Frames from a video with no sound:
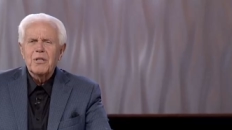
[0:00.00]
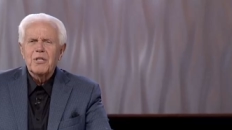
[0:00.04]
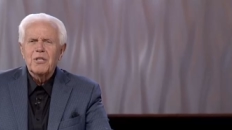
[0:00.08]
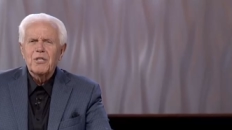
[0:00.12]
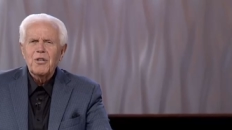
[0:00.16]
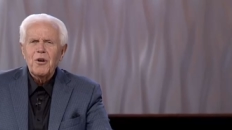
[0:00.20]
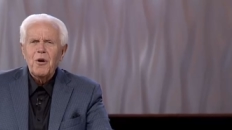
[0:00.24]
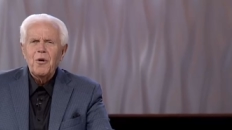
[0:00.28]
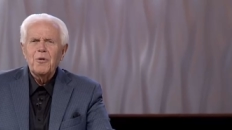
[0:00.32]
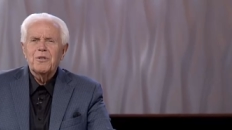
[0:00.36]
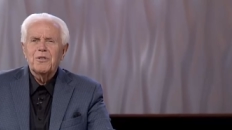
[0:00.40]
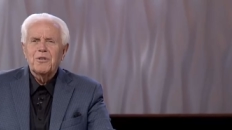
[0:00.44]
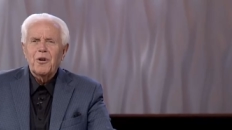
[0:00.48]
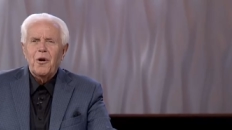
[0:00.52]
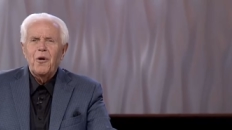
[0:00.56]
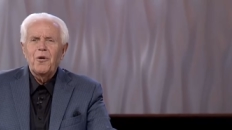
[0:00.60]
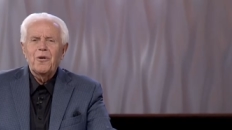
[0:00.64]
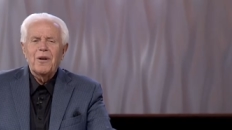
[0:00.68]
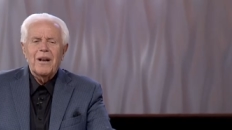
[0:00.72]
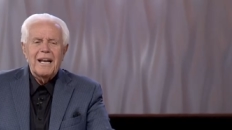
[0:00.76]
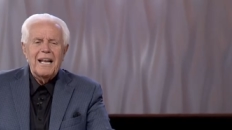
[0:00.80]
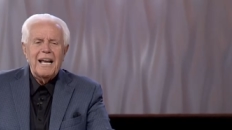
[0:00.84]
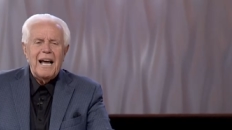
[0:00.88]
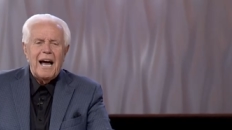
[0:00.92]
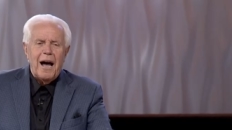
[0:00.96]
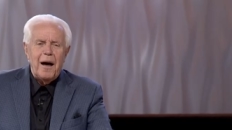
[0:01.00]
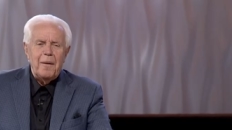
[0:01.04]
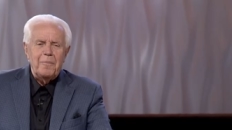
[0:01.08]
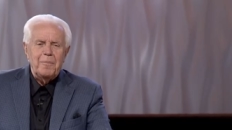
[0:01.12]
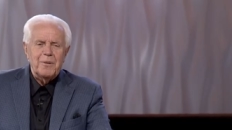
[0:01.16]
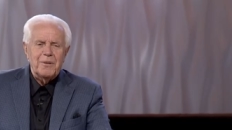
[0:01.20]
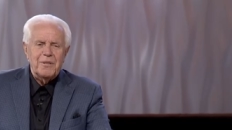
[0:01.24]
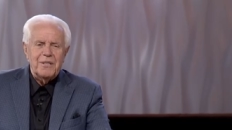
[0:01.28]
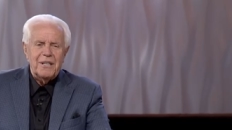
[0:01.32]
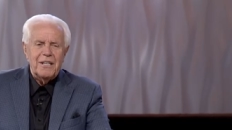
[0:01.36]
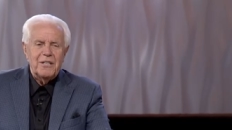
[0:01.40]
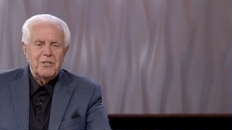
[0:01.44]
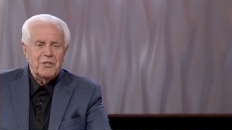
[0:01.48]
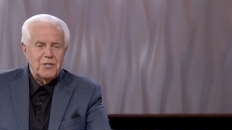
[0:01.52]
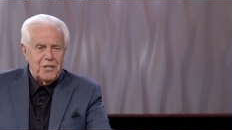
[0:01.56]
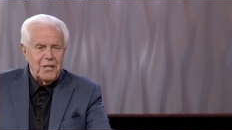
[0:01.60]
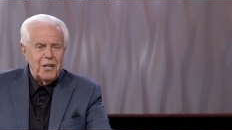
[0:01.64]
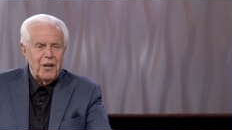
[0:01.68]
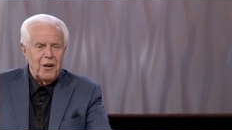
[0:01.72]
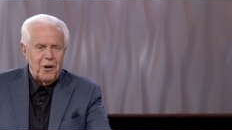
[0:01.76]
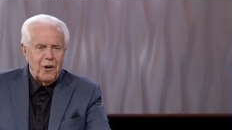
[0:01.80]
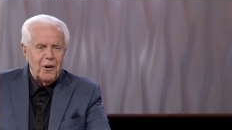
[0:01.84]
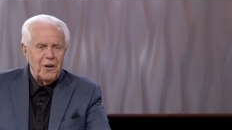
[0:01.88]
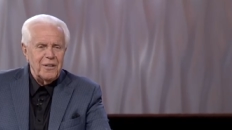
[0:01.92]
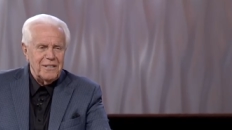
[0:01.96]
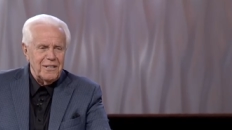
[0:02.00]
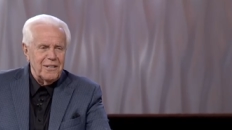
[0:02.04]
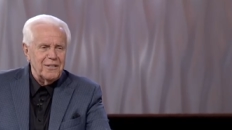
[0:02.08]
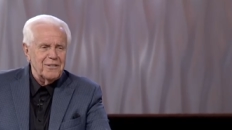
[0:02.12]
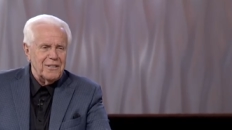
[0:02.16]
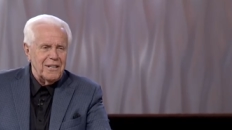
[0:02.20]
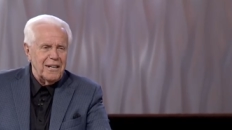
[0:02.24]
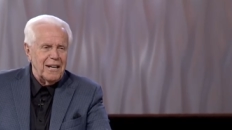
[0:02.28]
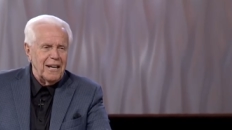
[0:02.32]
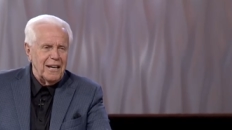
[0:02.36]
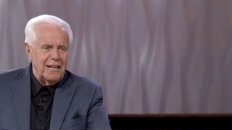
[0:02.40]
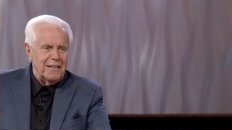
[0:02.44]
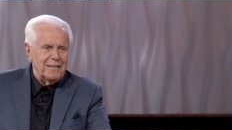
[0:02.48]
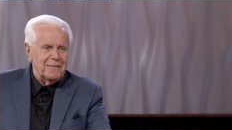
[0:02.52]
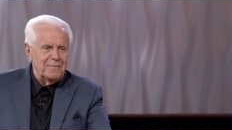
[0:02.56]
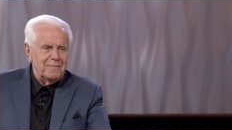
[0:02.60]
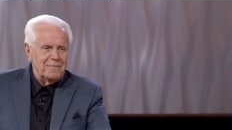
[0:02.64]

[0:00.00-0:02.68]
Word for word: so totally opposite and still are till today.